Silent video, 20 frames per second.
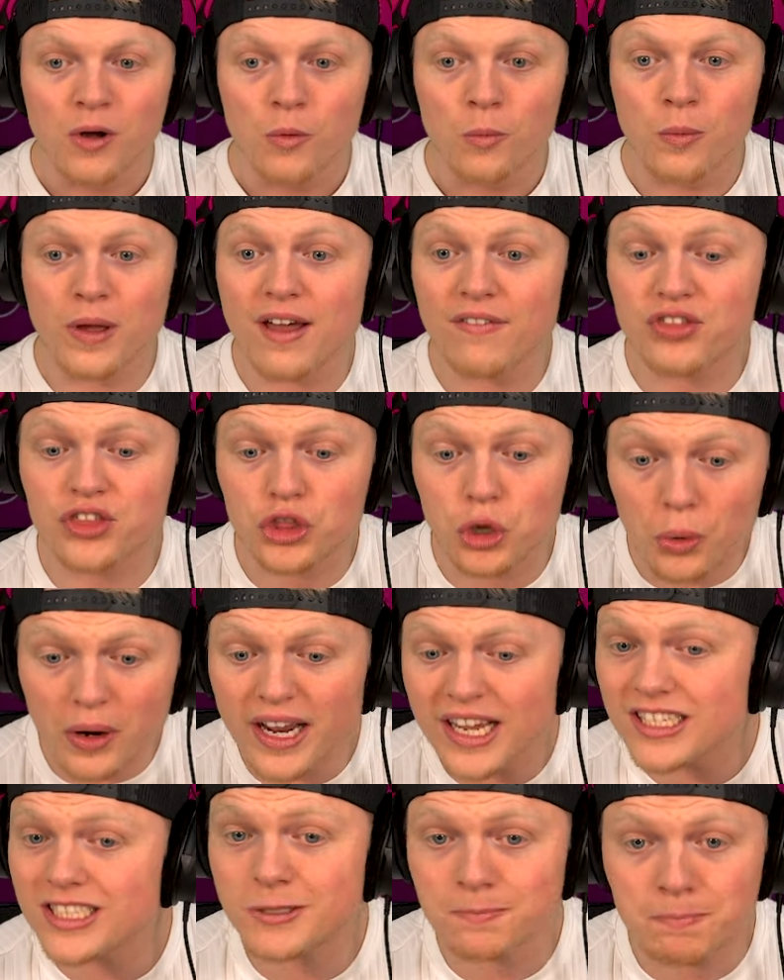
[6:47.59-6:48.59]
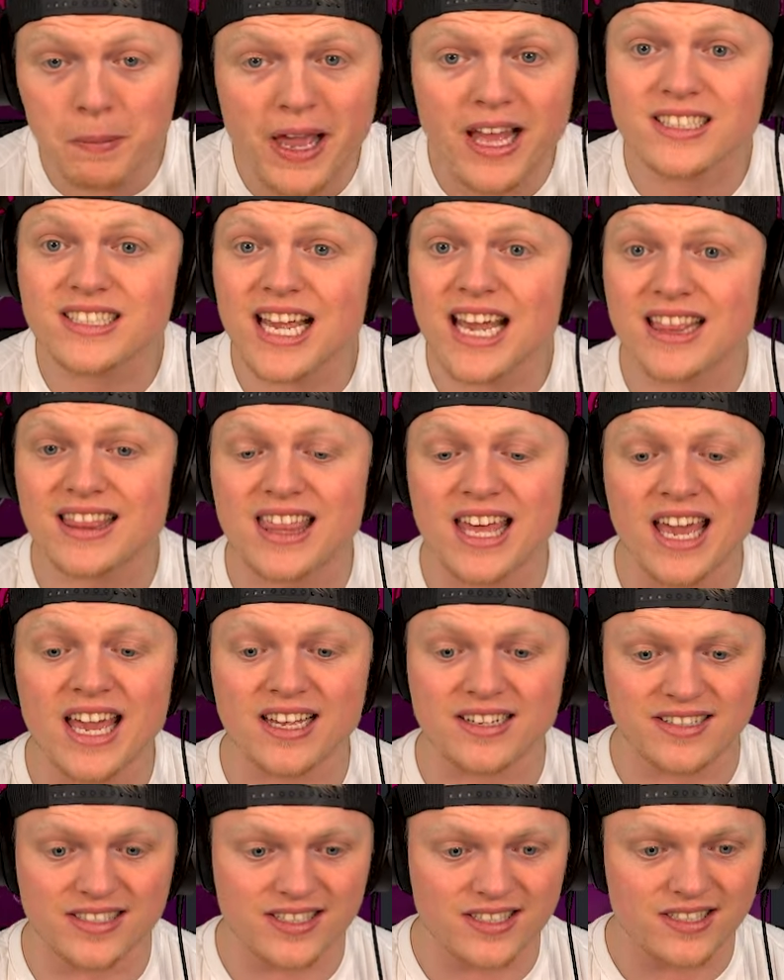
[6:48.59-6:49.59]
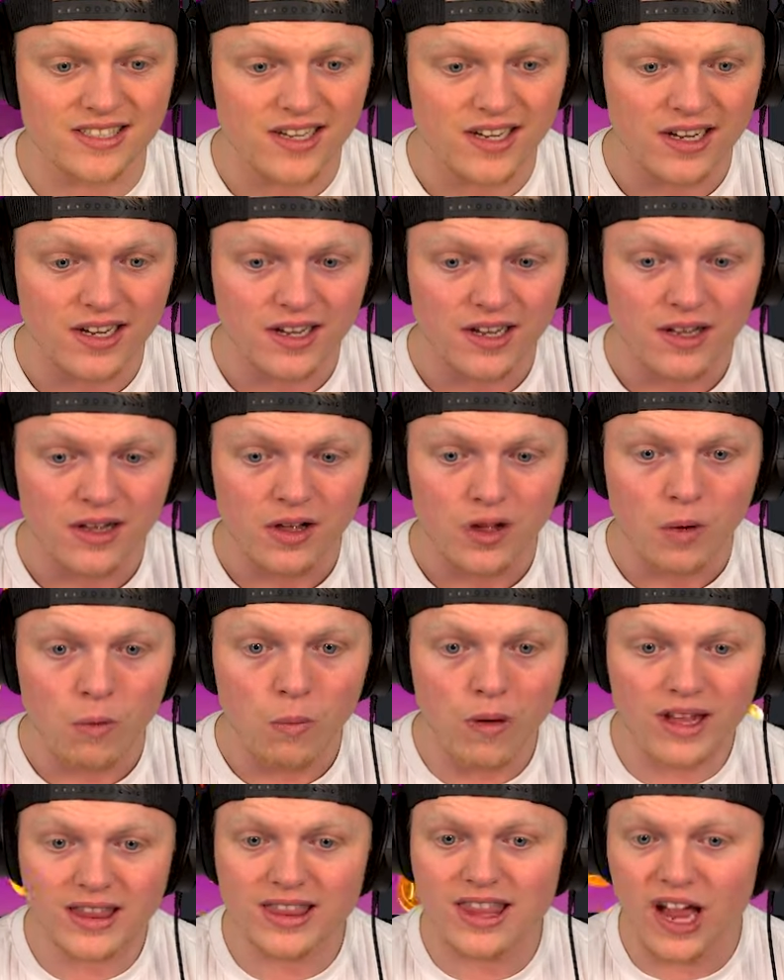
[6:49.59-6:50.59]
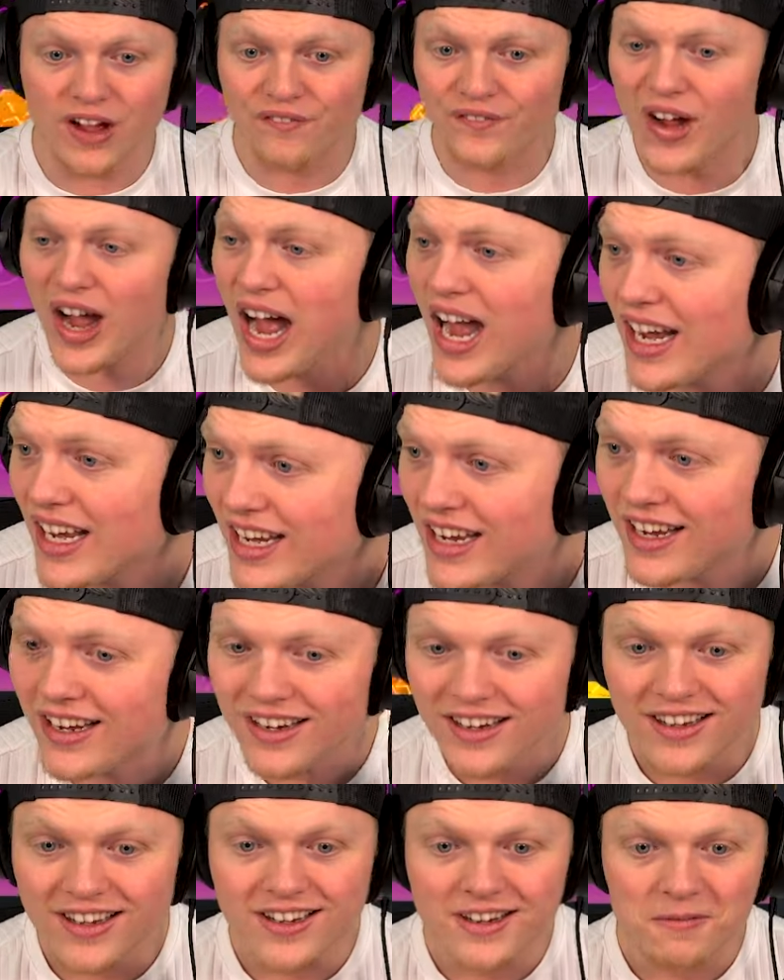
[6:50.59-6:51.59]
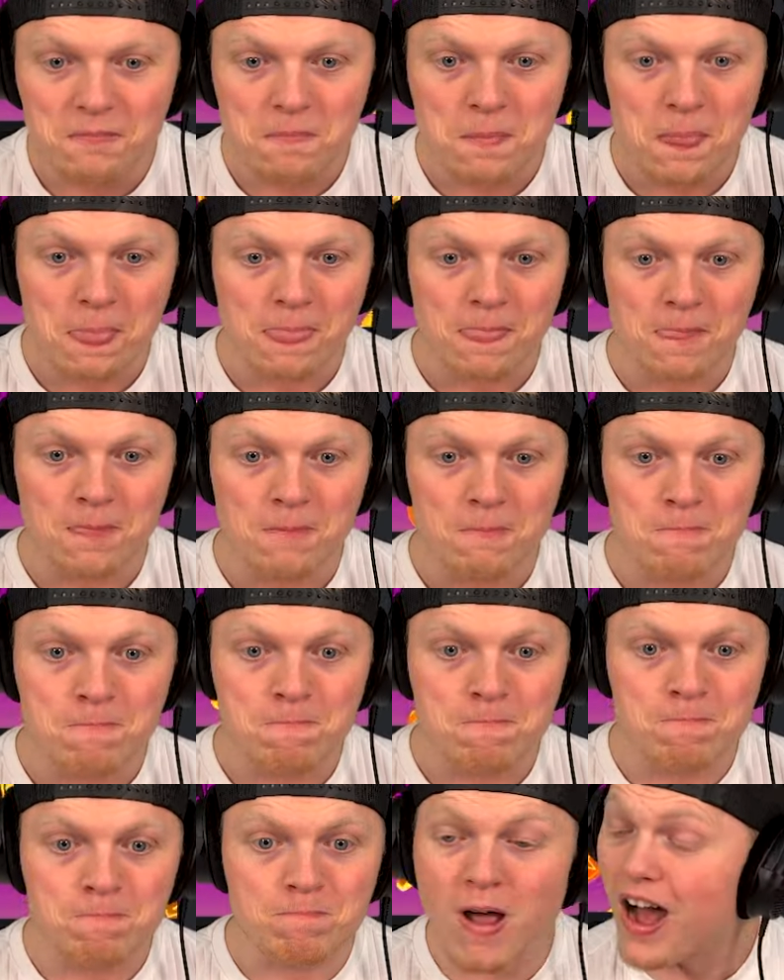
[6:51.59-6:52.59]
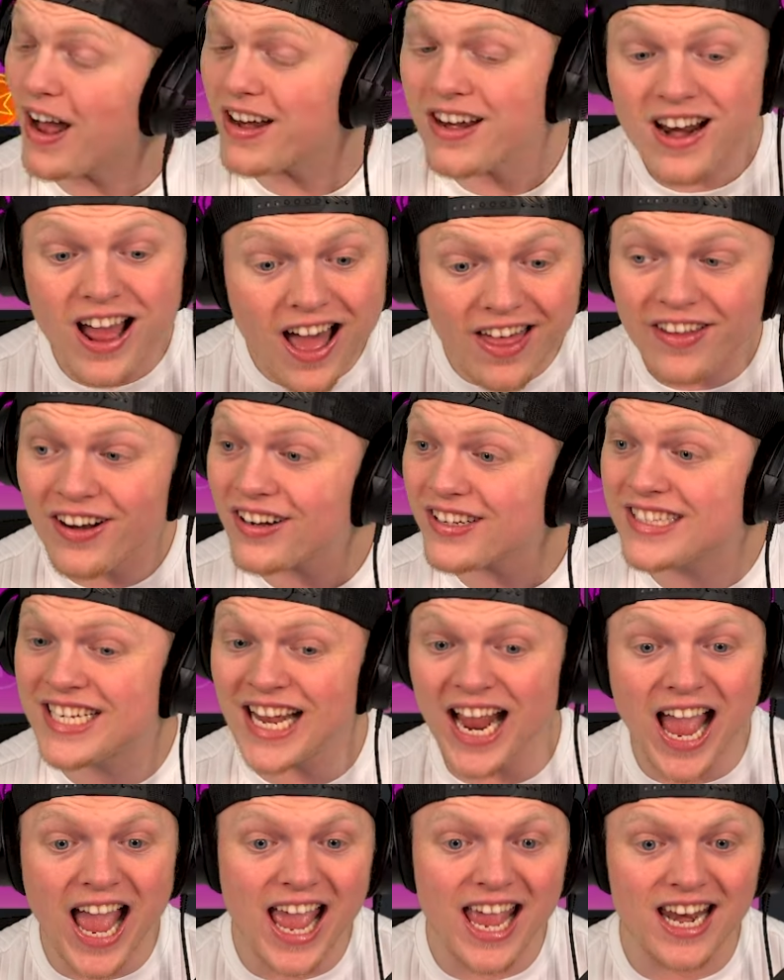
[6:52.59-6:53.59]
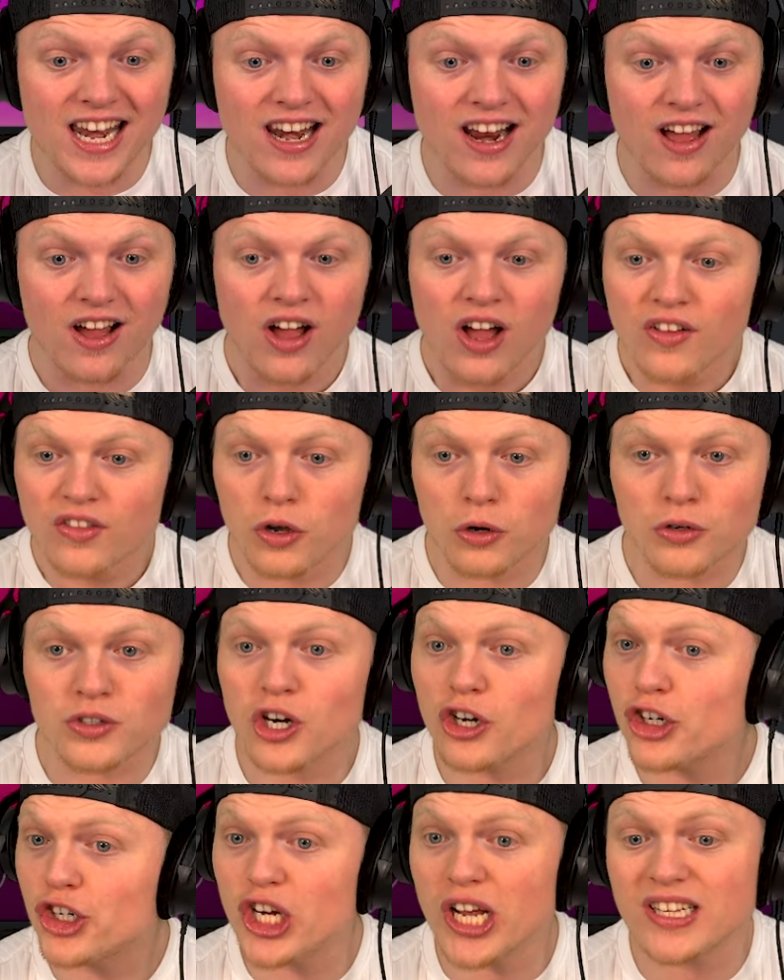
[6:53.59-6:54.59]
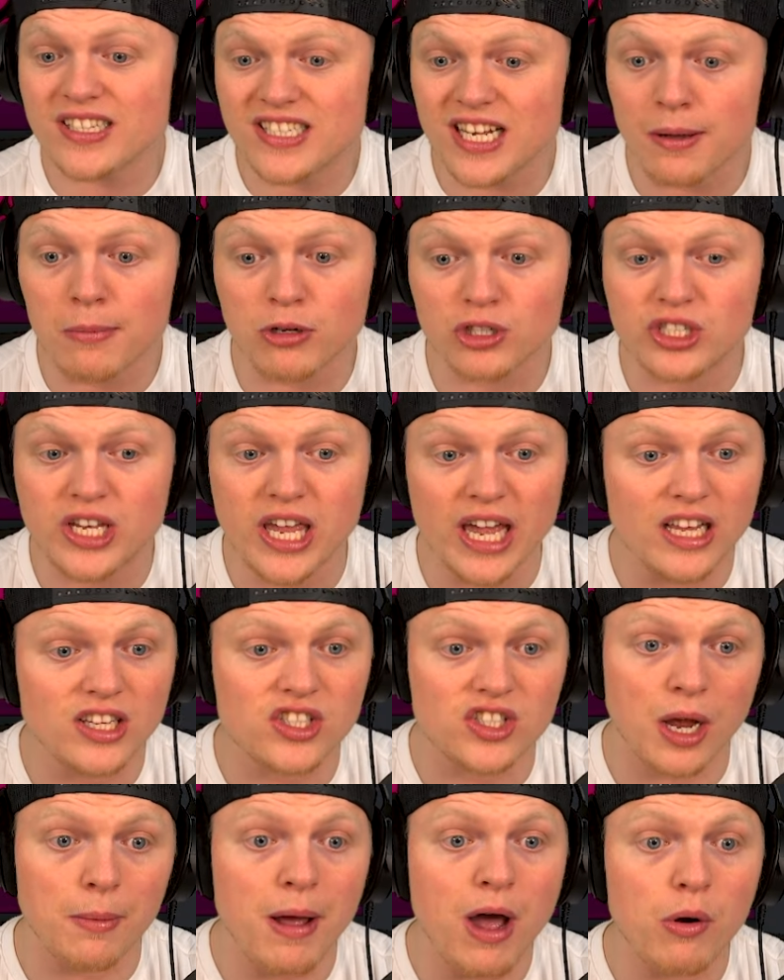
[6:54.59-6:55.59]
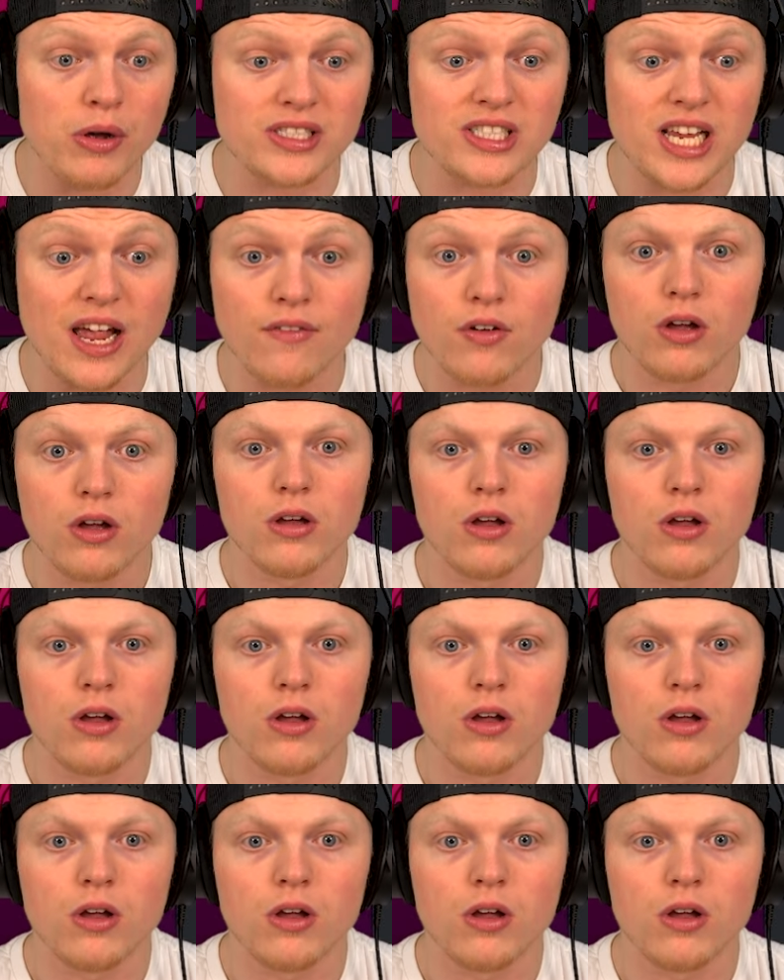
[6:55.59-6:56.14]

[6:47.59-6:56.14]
We have 3 spins at this. What the fuck? Another 10! Those are shit symbols. Get somehow a 7.